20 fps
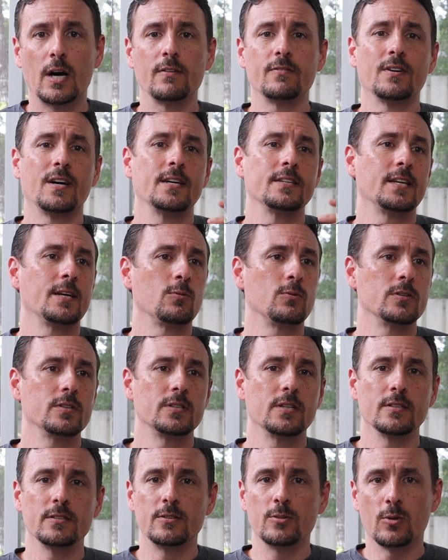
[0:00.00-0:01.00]
I find that really
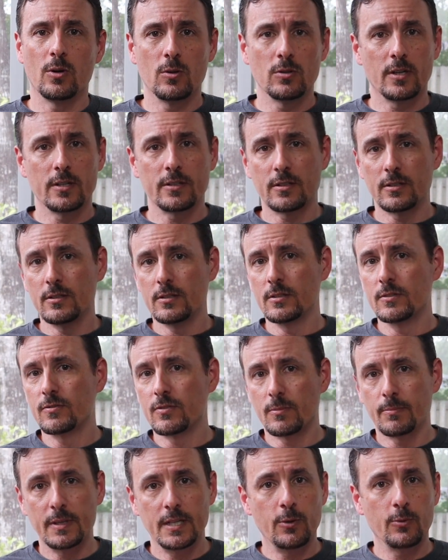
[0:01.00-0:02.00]
doesn't do a whole lot of good
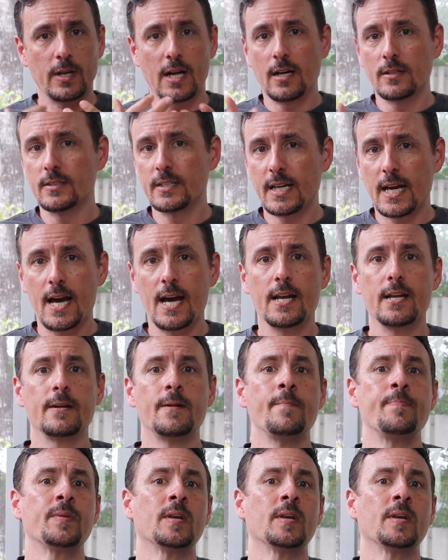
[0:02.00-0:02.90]
for me when I look at it.